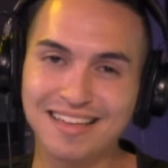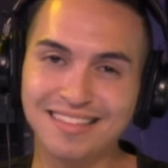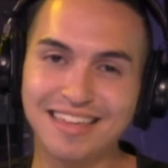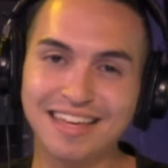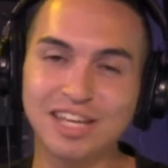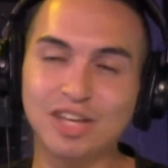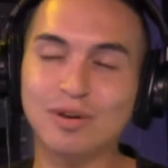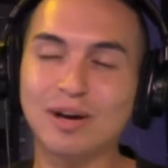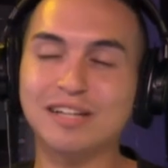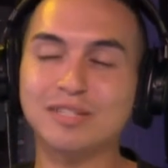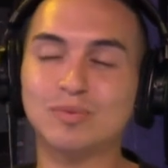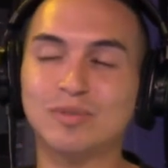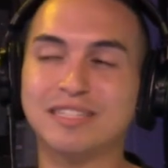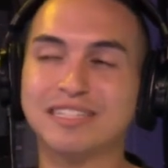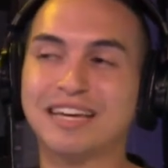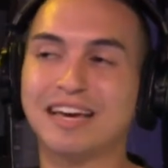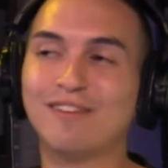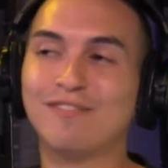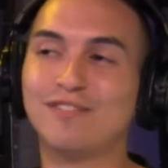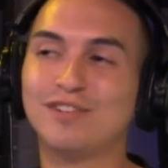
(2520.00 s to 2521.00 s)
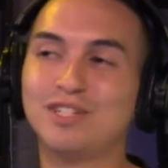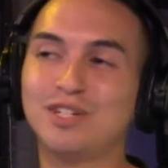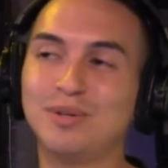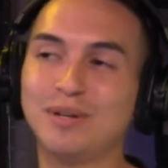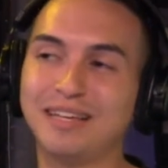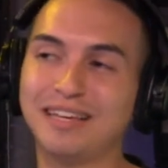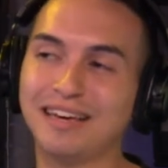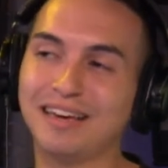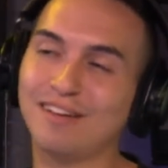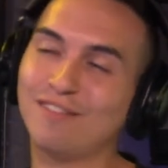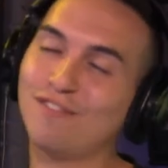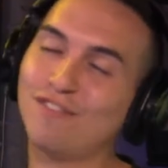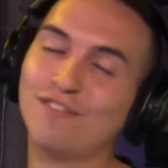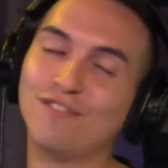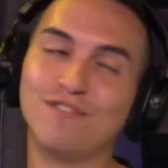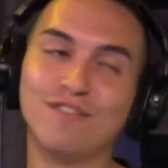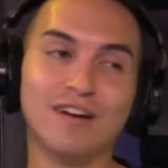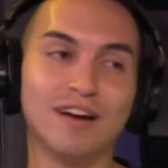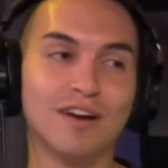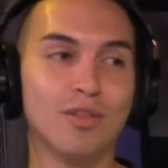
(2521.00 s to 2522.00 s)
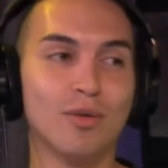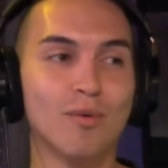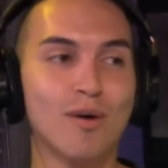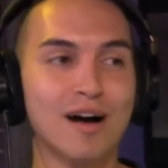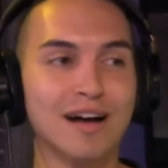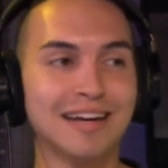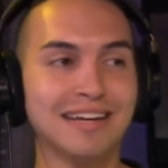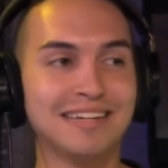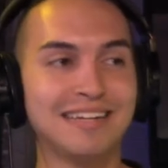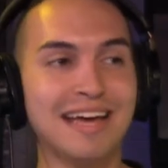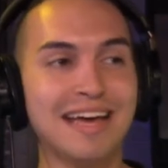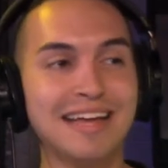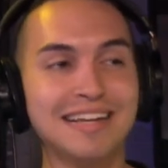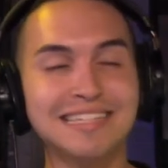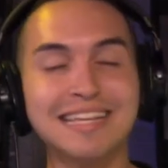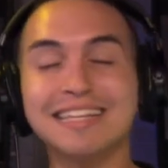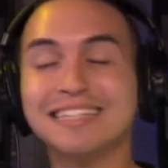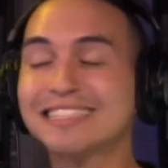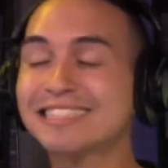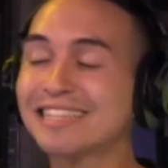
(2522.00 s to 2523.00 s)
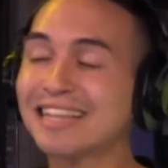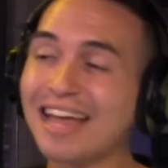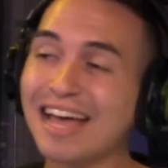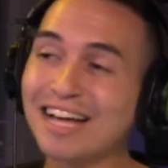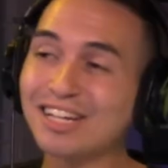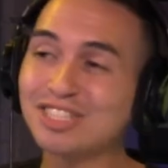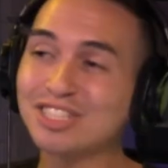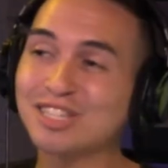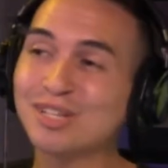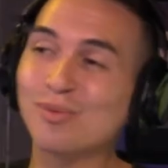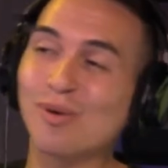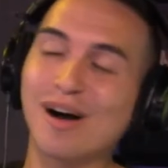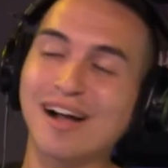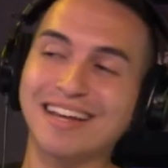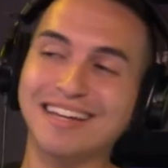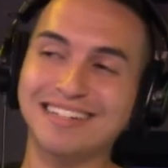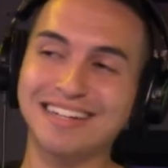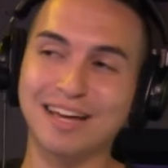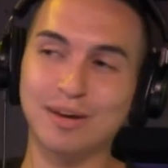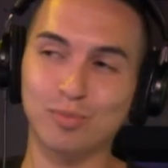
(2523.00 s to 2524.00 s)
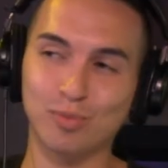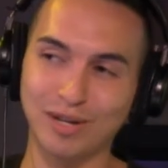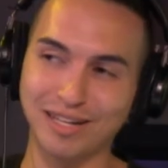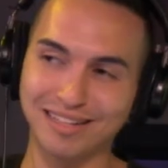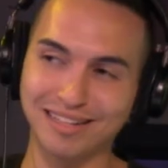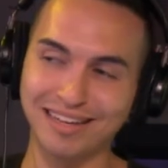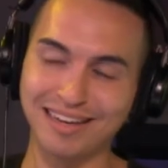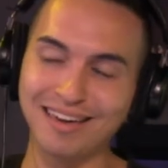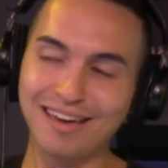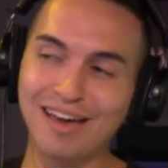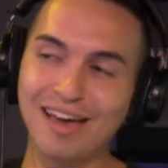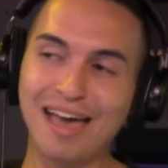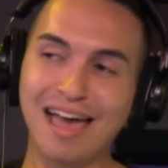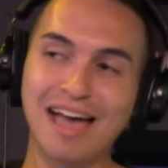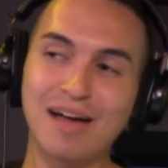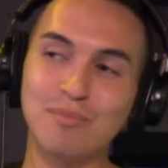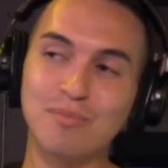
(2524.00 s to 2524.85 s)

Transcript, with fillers: Thank you guys once again for tuning in for Fear the Walking Dead slash The Walking Dead Weekly, and